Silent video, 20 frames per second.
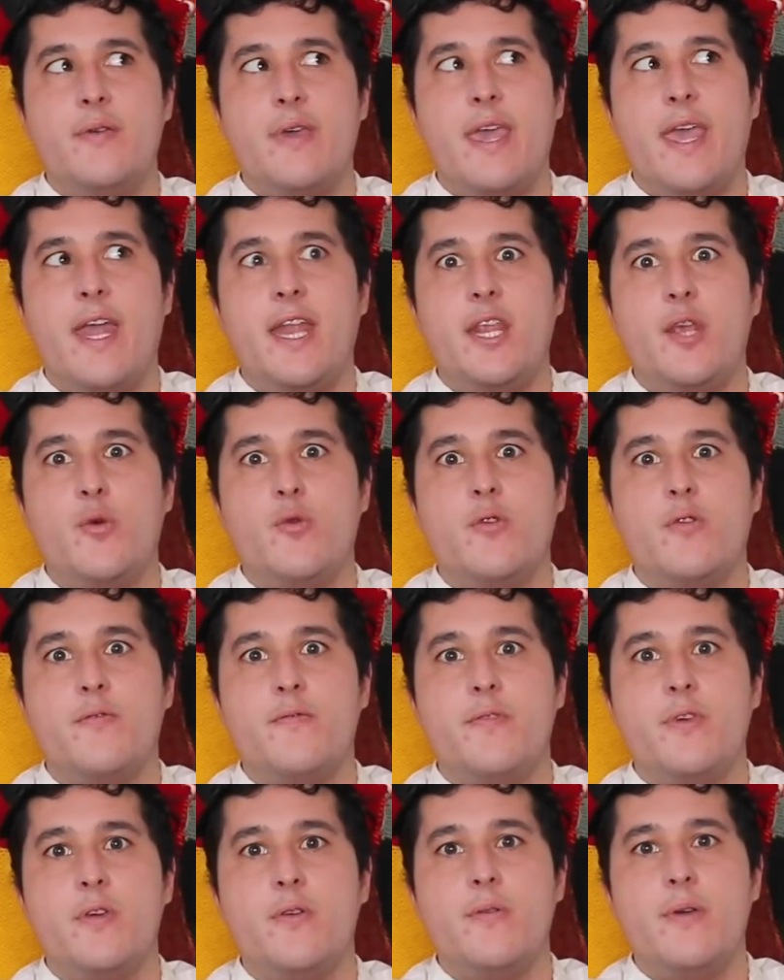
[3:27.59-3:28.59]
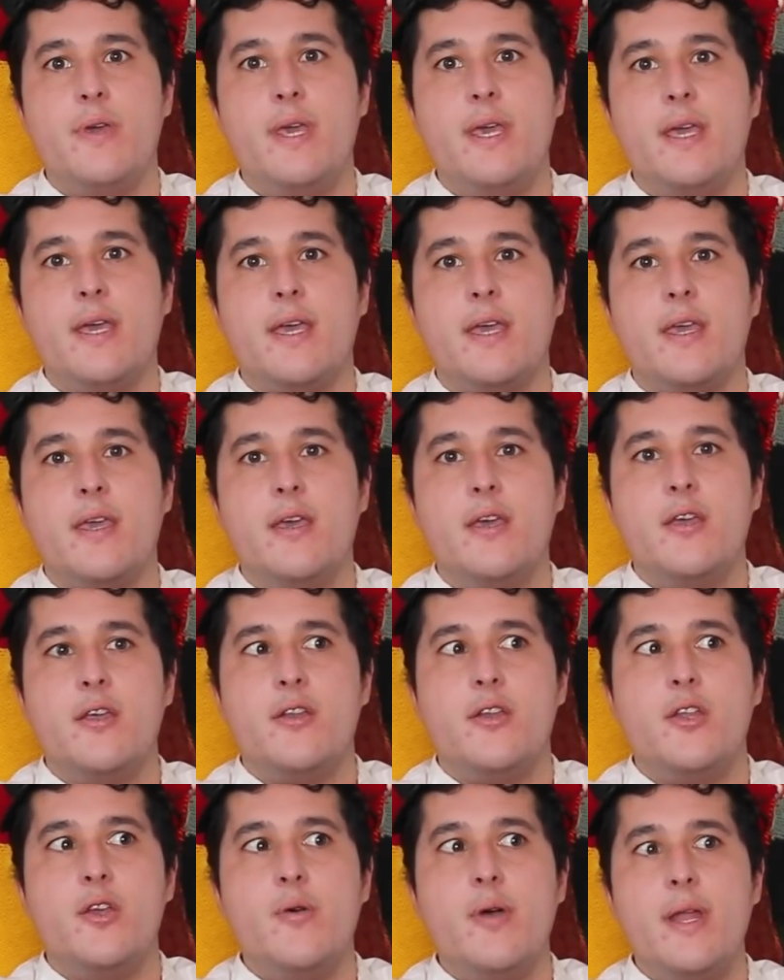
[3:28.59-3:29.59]
annual viewing, I
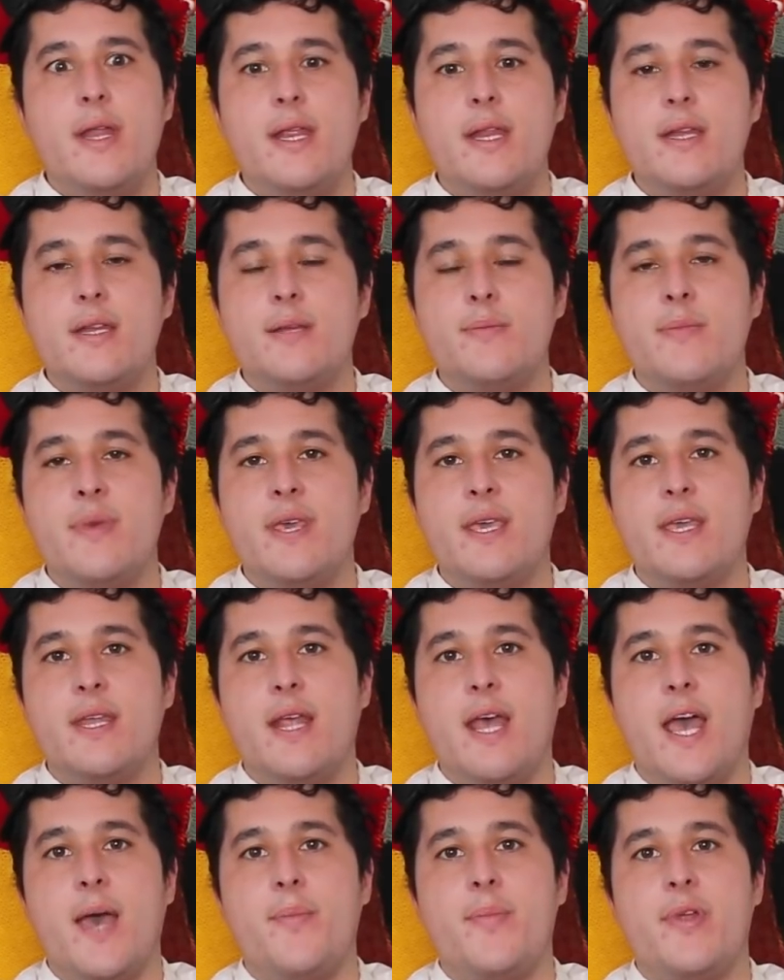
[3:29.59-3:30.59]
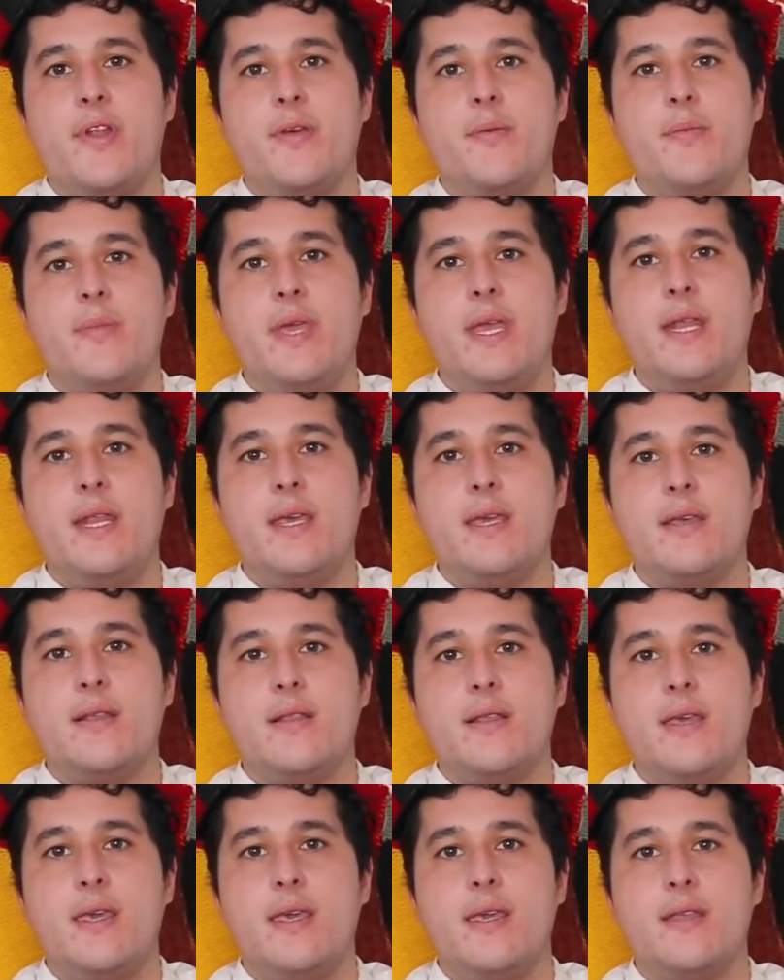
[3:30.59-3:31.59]
knew I needed to make it happen
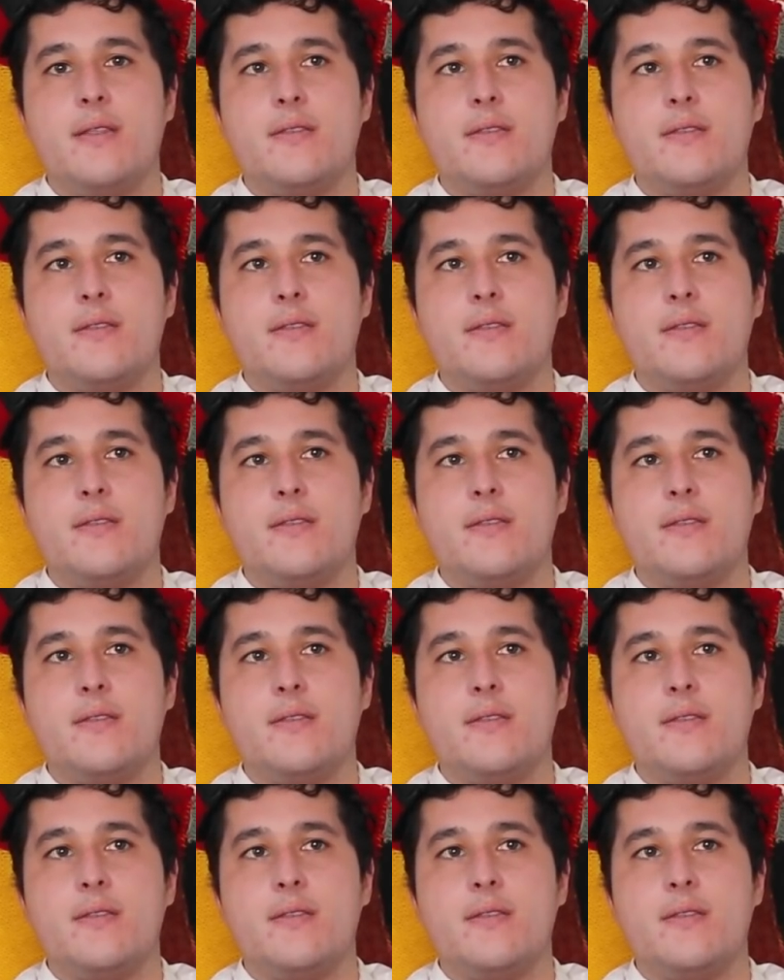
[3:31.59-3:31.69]
immediately,